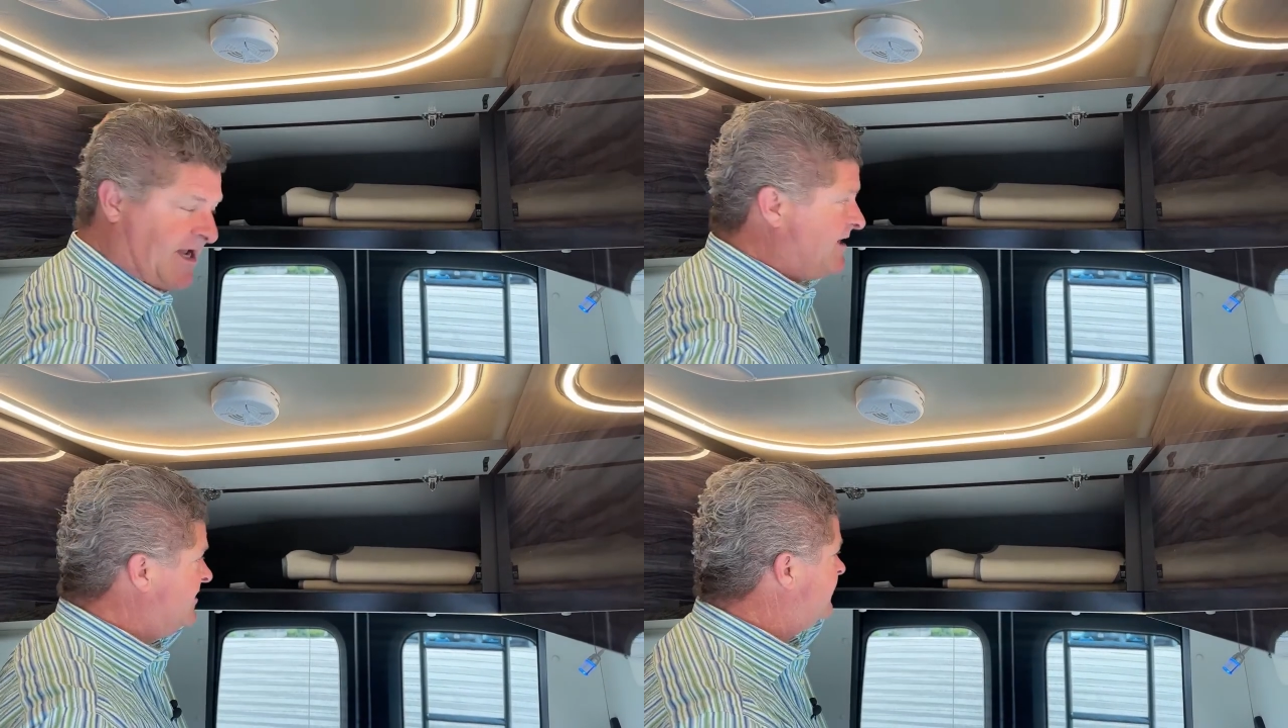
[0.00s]

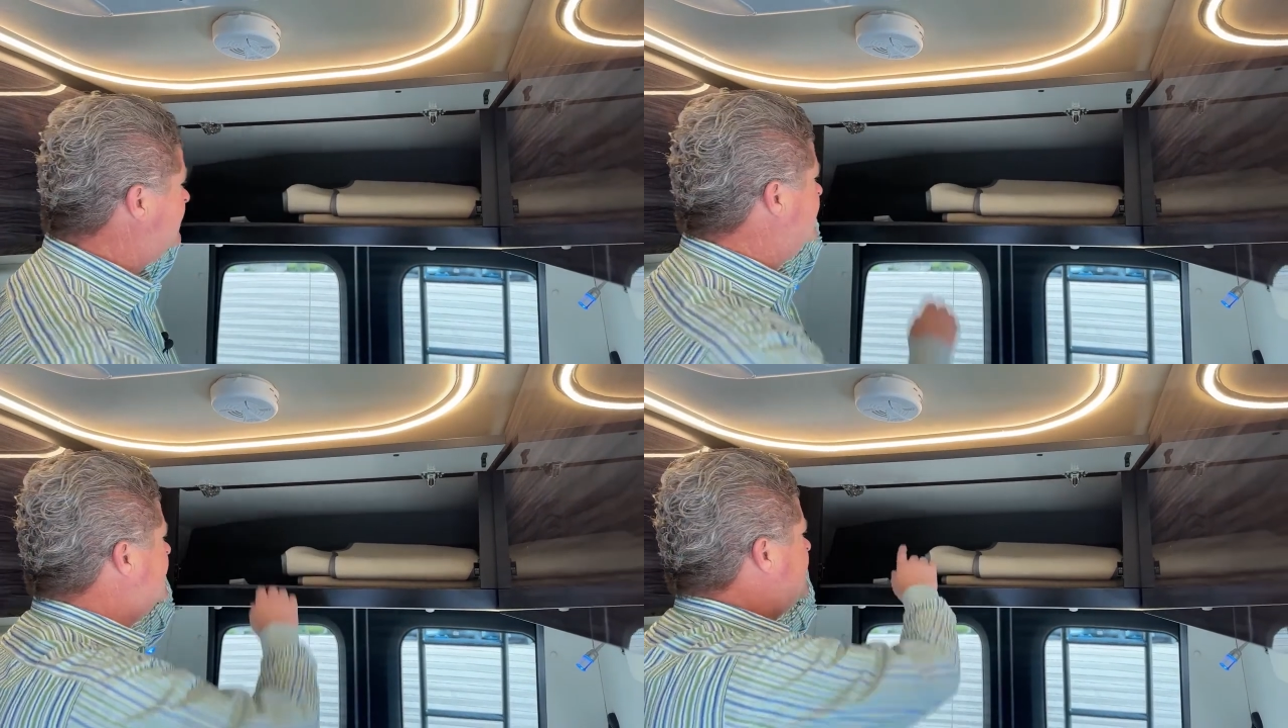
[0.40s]
line here.
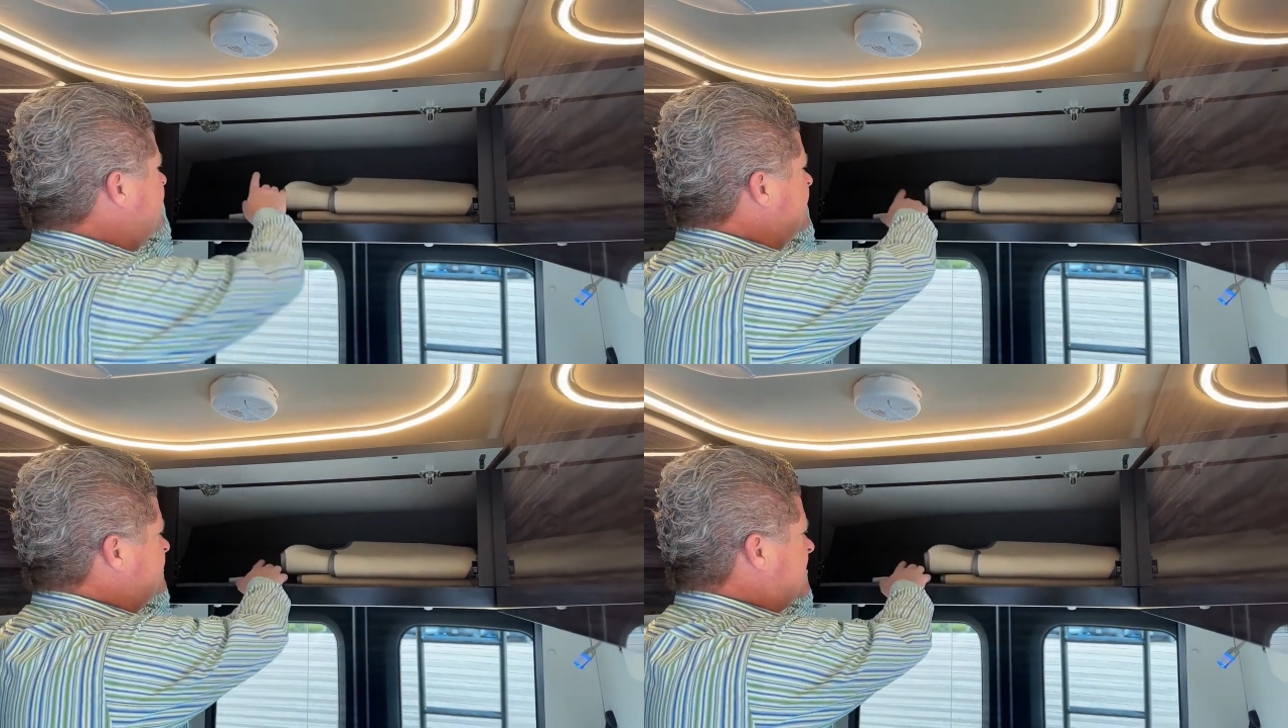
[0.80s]

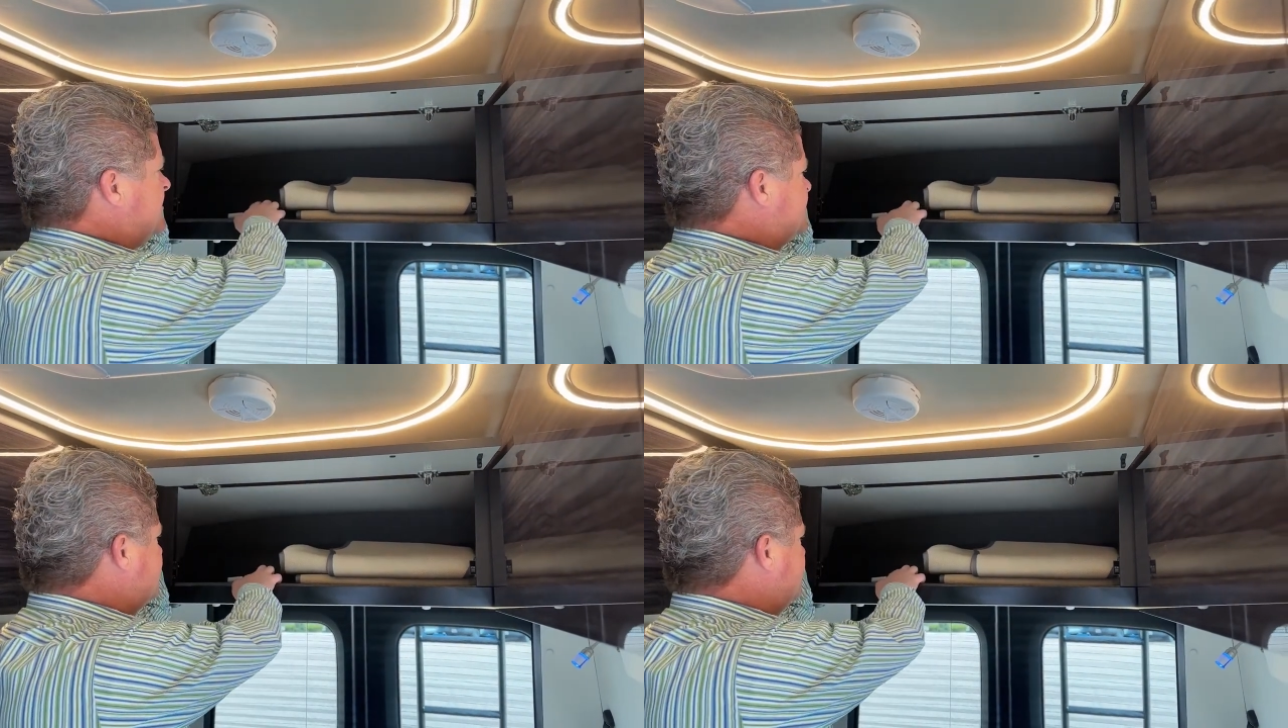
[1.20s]
There's
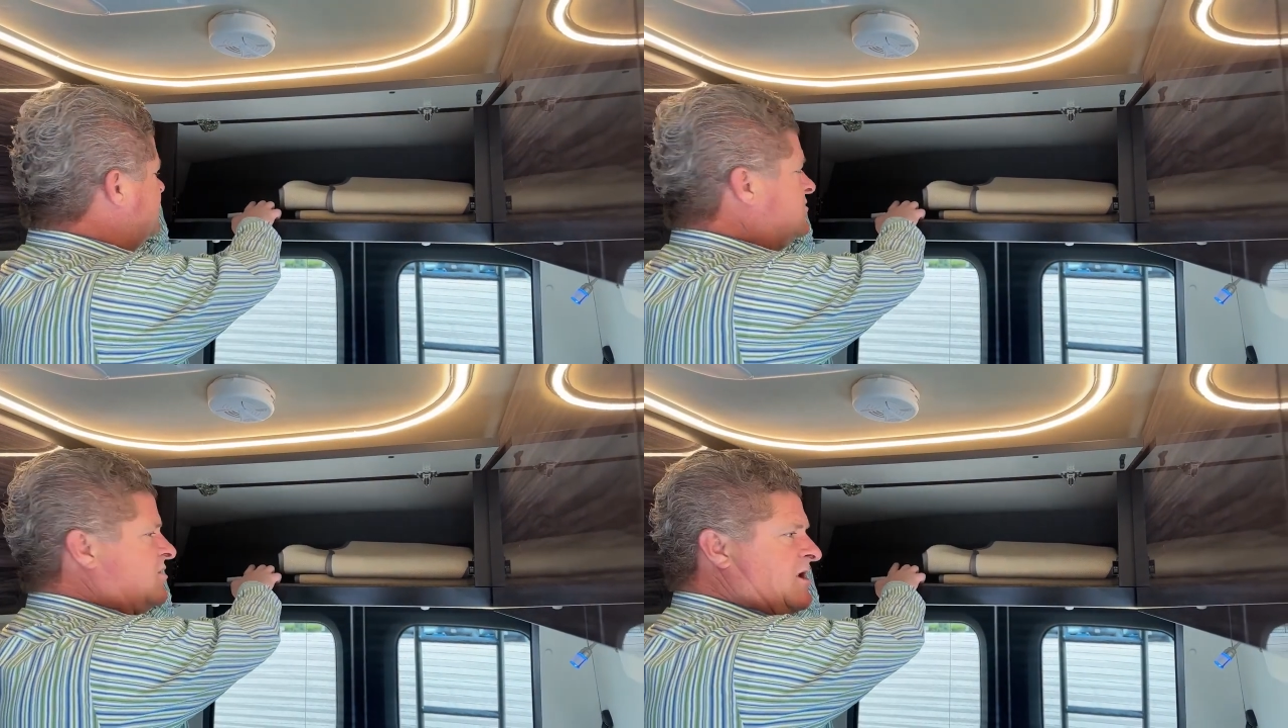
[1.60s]

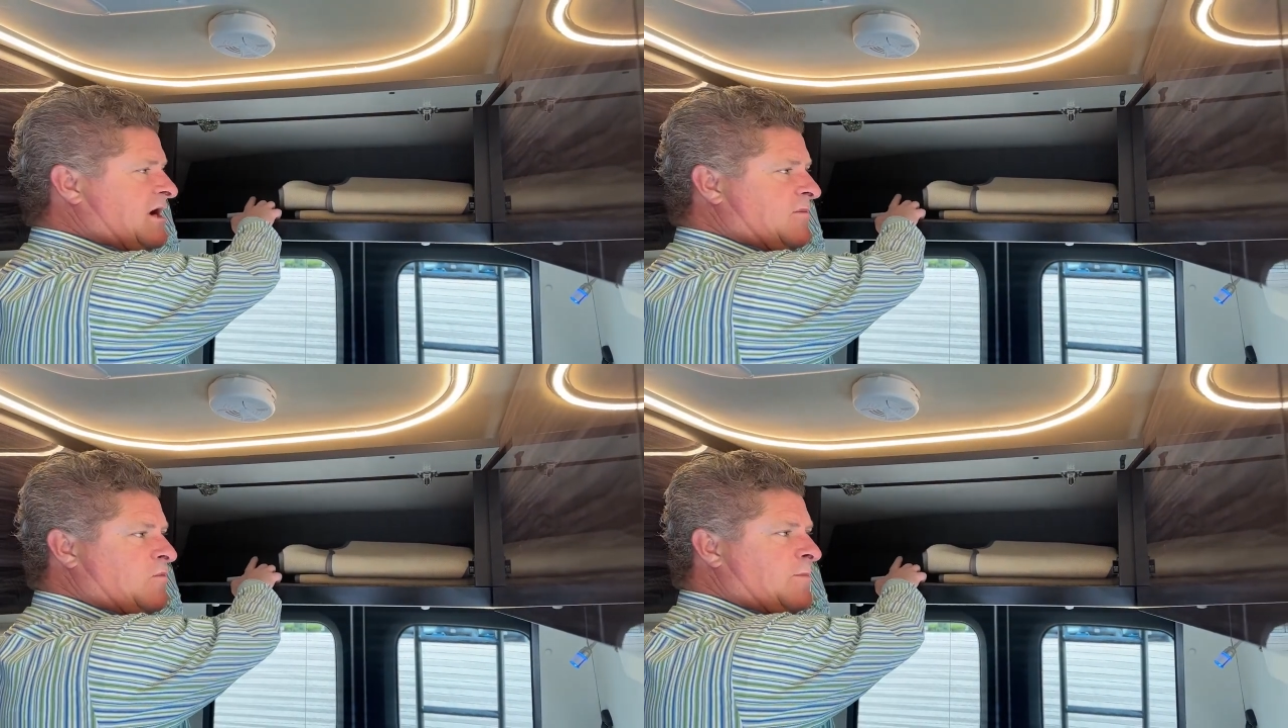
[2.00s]
also
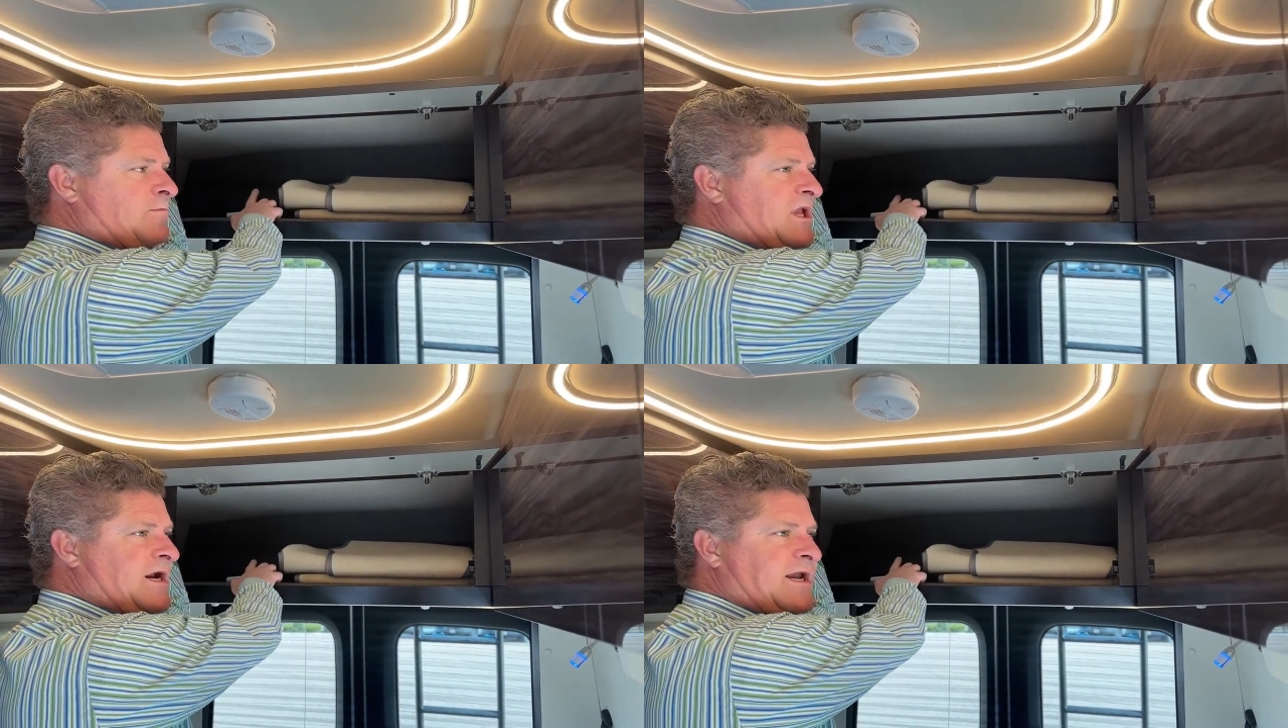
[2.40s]
uh,
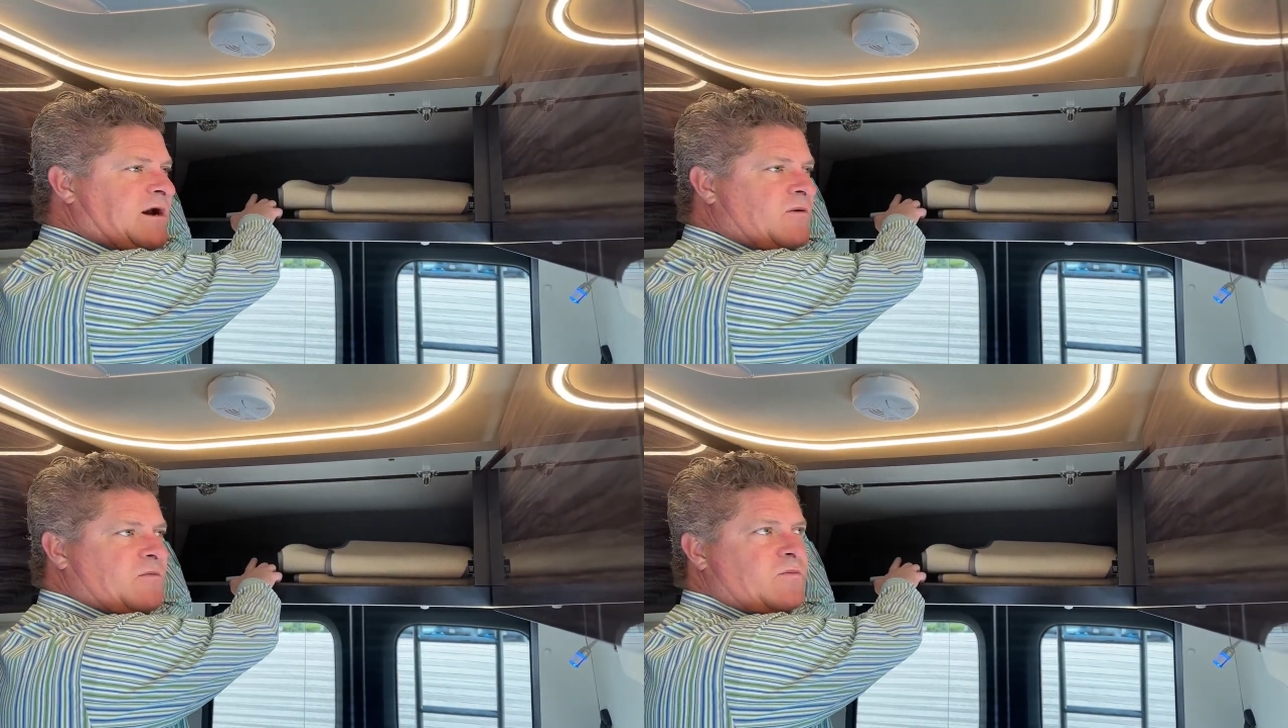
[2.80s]

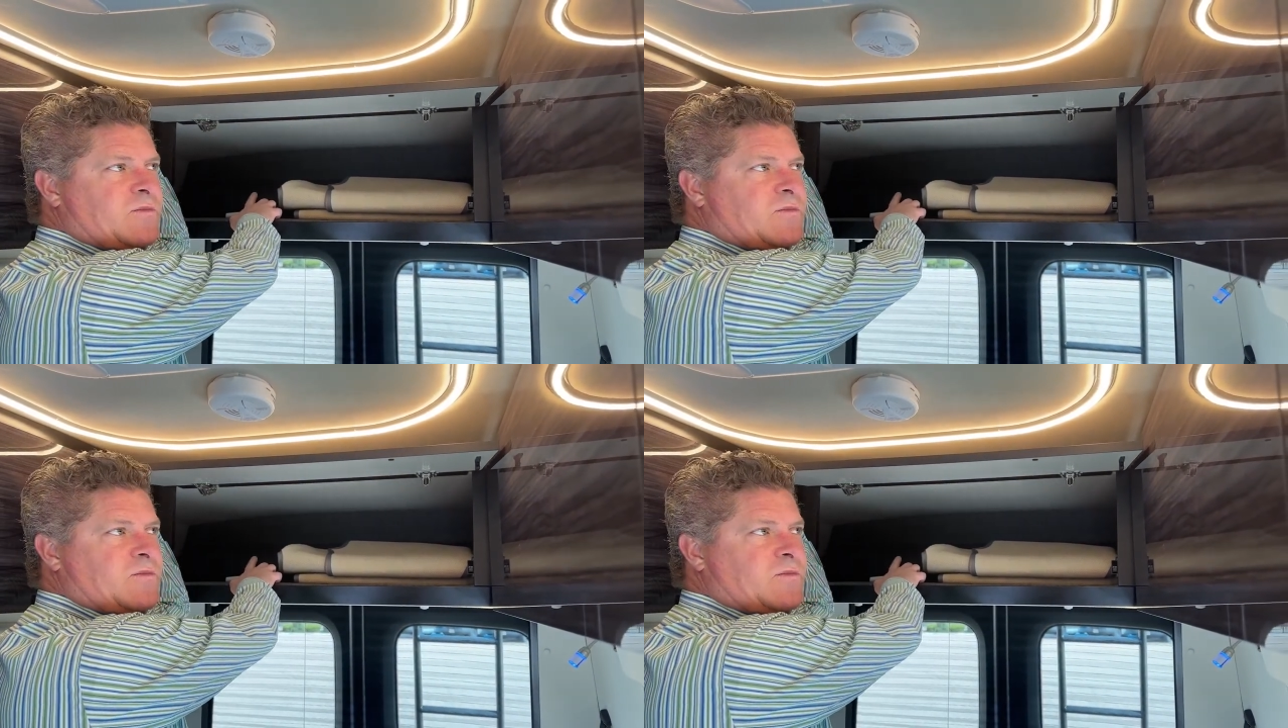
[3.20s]
blackout